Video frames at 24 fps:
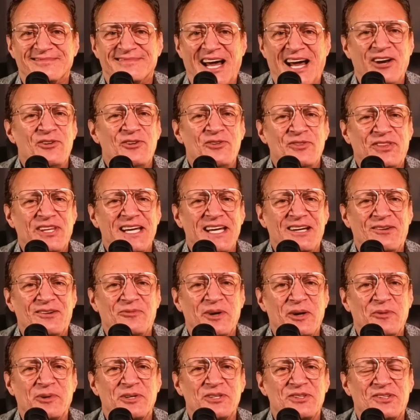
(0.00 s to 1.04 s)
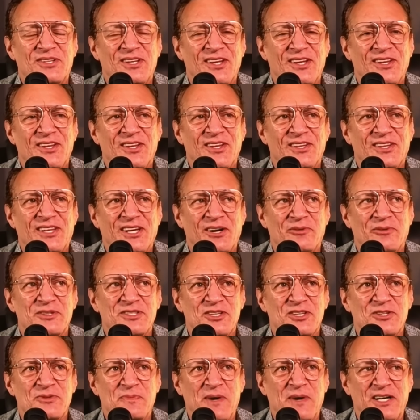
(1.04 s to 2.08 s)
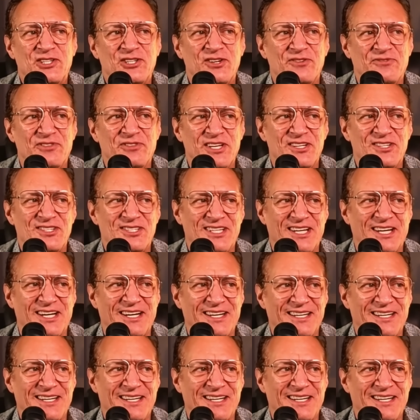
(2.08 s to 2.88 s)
I don't think there was as much of this